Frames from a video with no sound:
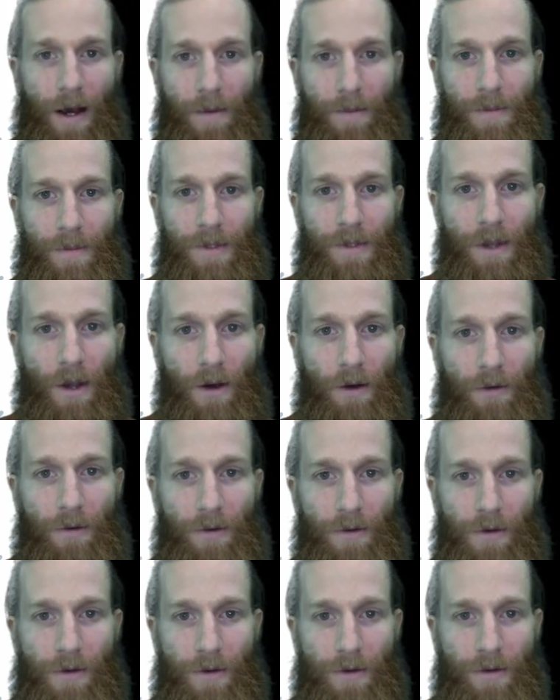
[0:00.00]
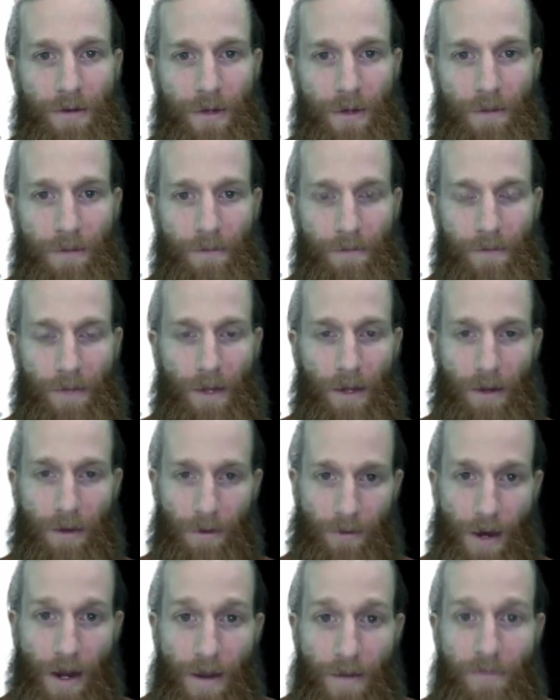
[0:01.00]
So there are some
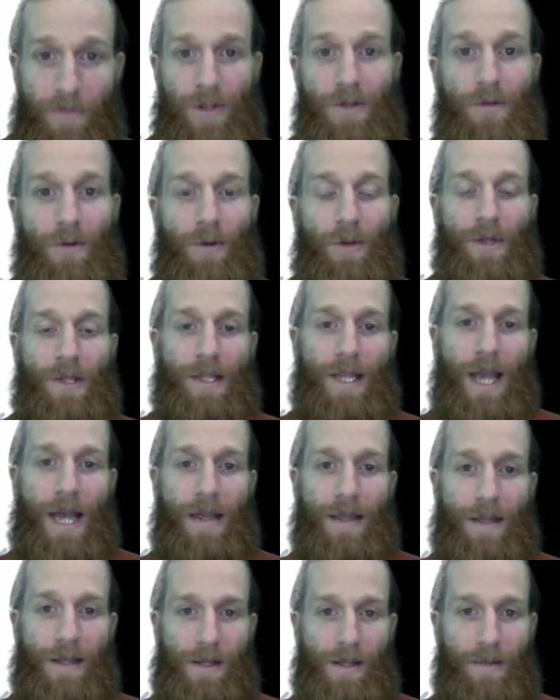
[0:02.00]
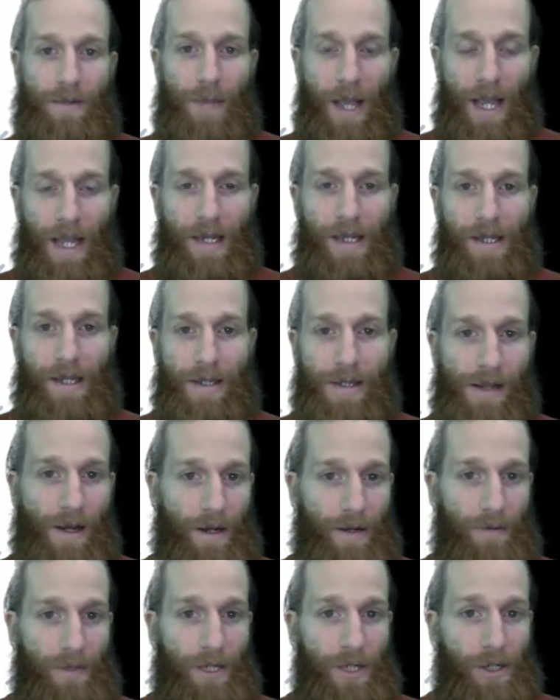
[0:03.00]
great visuals that the pandas
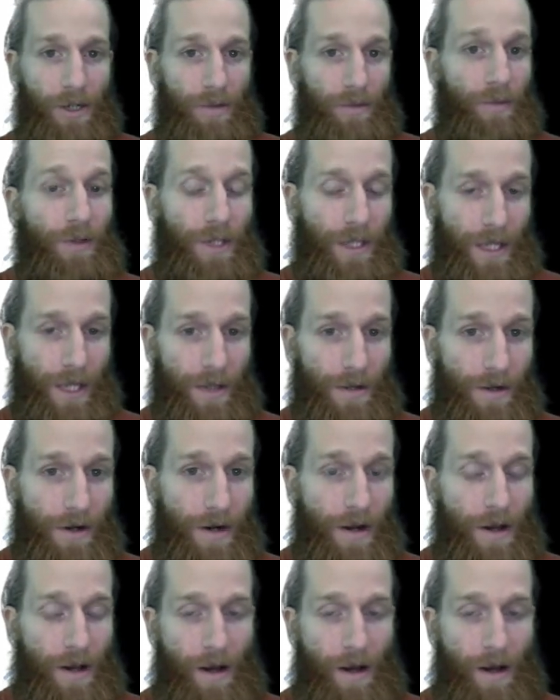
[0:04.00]
documentation put together.